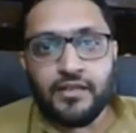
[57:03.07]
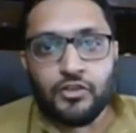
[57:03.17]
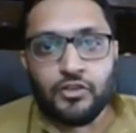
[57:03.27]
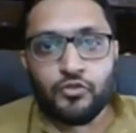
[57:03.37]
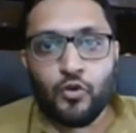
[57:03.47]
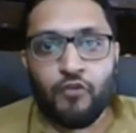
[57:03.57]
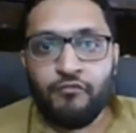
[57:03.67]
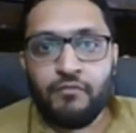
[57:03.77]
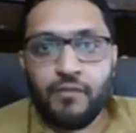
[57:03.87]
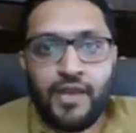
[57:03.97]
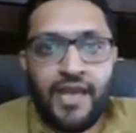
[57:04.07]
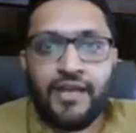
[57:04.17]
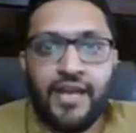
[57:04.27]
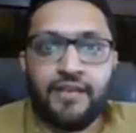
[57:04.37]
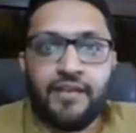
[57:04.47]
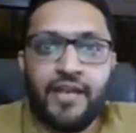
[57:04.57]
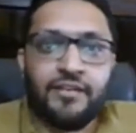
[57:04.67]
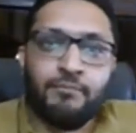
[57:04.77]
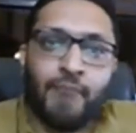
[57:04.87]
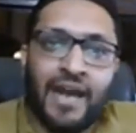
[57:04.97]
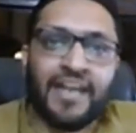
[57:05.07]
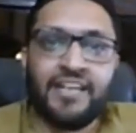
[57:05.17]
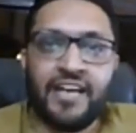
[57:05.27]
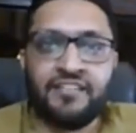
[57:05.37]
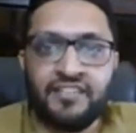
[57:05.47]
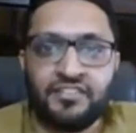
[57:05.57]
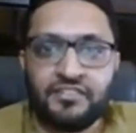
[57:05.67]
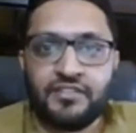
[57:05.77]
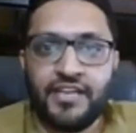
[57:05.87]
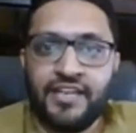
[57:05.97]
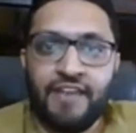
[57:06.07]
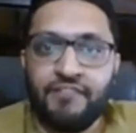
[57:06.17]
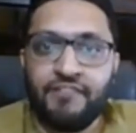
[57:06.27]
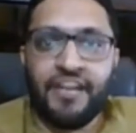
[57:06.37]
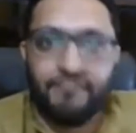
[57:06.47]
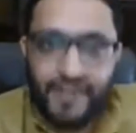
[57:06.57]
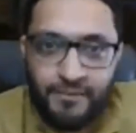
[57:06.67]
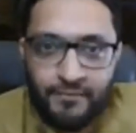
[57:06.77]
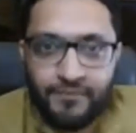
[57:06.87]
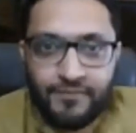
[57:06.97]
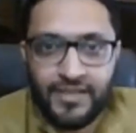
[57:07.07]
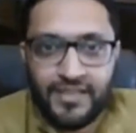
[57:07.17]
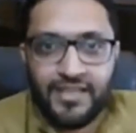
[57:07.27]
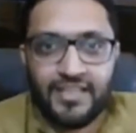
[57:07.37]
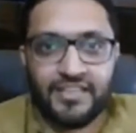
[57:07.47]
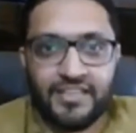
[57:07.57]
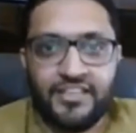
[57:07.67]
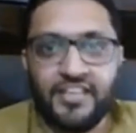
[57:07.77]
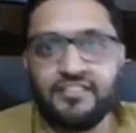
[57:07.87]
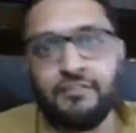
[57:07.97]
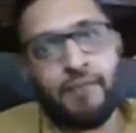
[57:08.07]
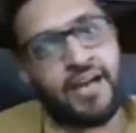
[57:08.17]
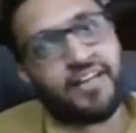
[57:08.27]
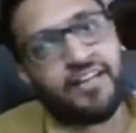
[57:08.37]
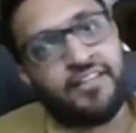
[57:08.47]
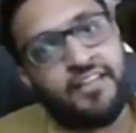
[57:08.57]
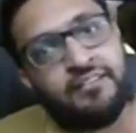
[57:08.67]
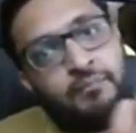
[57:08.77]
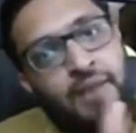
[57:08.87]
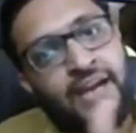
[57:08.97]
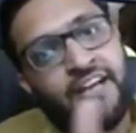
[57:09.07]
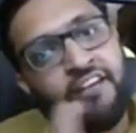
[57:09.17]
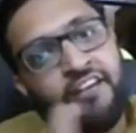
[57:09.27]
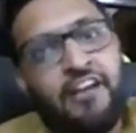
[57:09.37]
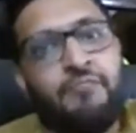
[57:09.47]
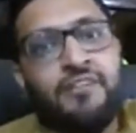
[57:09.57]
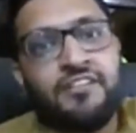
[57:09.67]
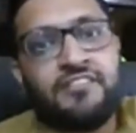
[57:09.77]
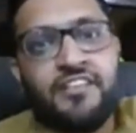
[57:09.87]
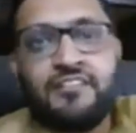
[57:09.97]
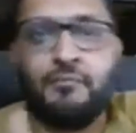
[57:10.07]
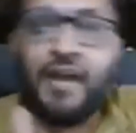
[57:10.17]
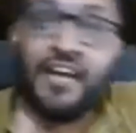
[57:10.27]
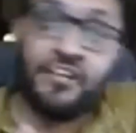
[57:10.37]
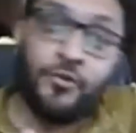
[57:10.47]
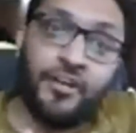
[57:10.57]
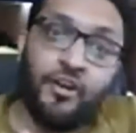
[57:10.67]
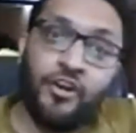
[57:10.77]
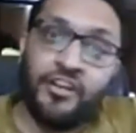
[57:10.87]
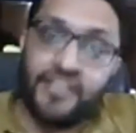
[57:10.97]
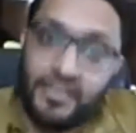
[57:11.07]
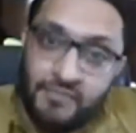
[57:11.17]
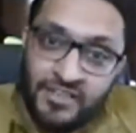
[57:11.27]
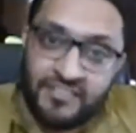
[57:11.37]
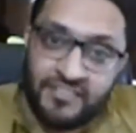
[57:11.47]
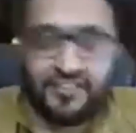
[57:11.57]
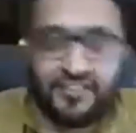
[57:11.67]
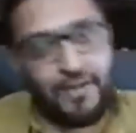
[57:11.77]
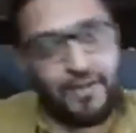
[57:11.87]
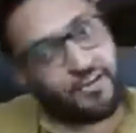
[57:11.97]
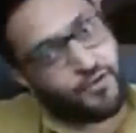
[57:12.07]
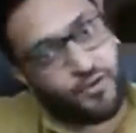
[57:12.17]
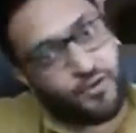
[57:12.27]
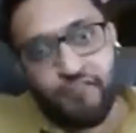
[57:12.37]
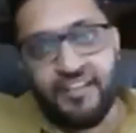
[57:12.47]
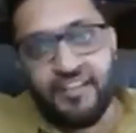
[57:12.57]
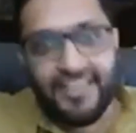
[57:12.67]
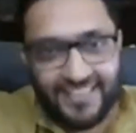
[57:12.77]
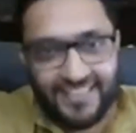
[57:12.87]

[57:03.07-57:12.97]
so and and and market exists in every time frame there is a market there is a market in 5 minutes there is a market going on in 10 minutes there is a market going on on weekly